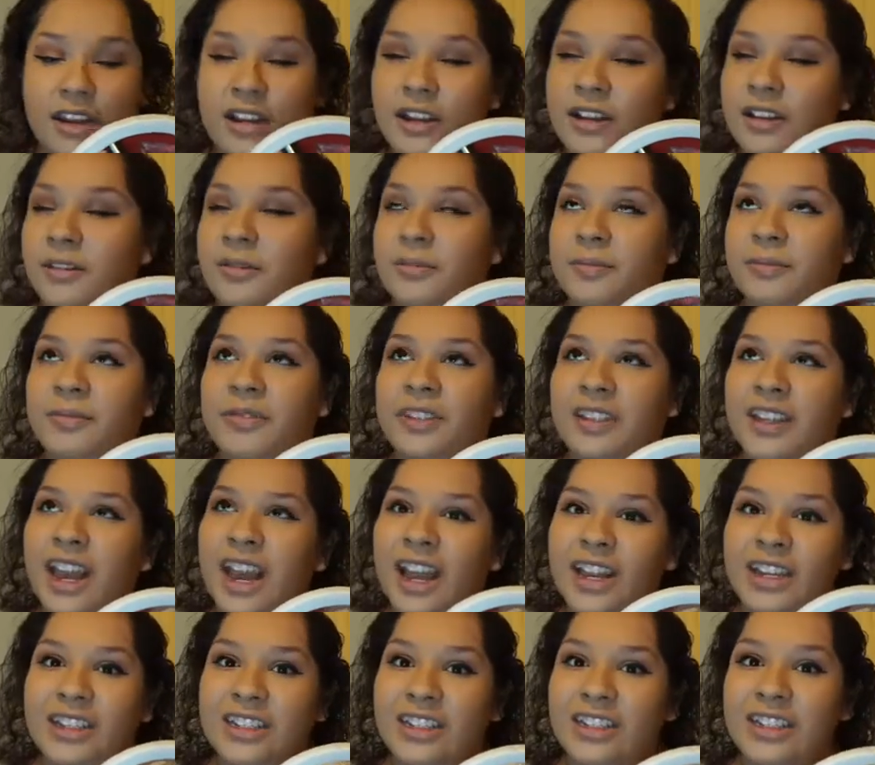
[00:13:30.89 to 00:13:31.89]
yeah,
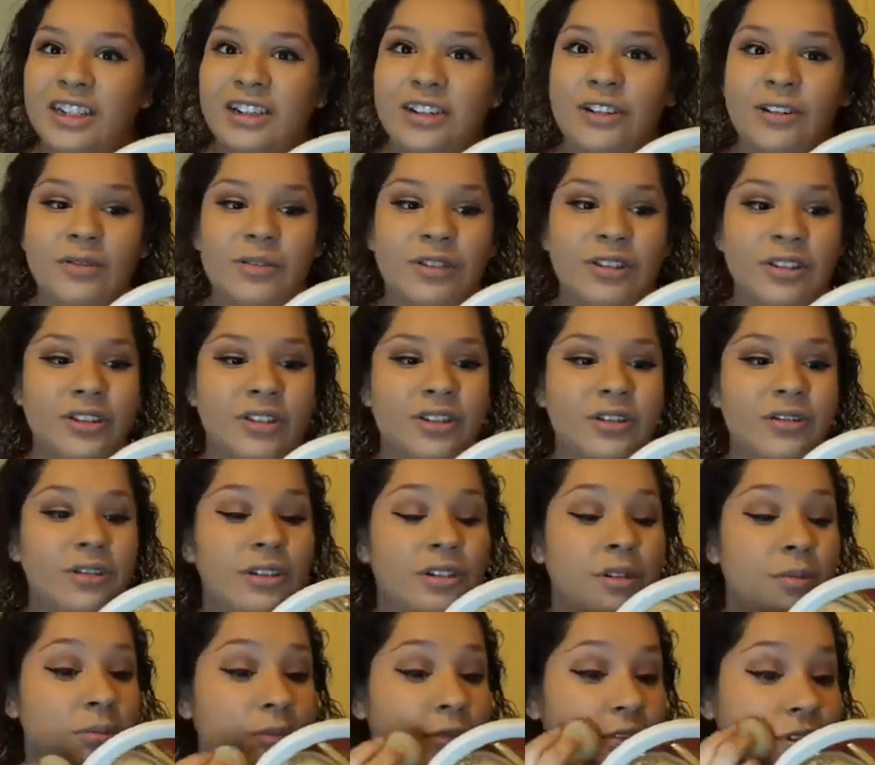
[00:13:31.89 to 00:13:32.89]
I just didn't know what to do
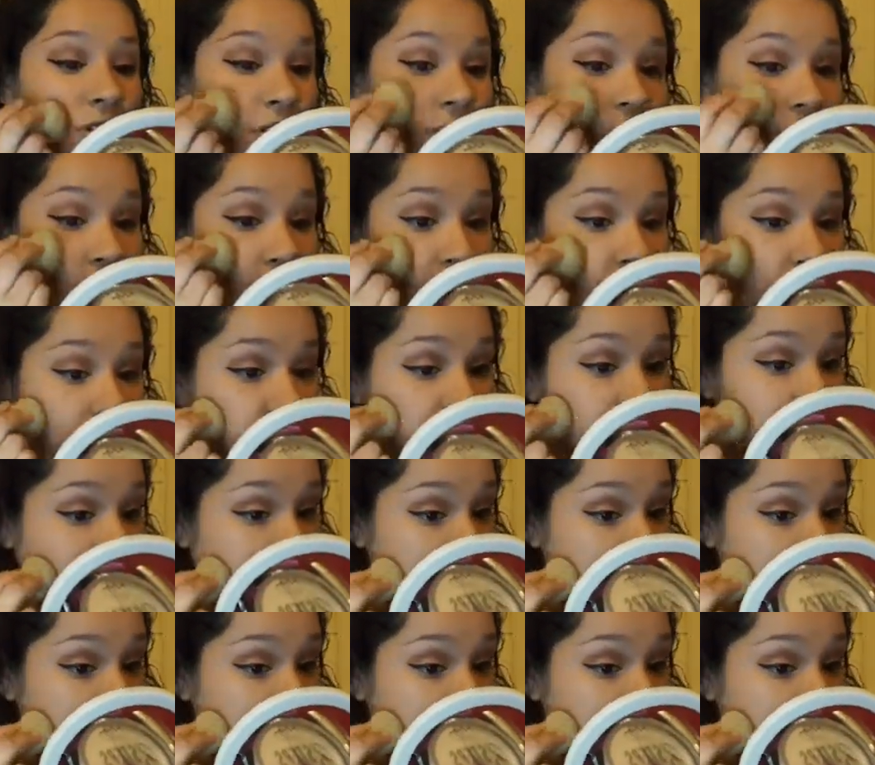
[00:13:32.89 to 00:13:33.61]
anymore. So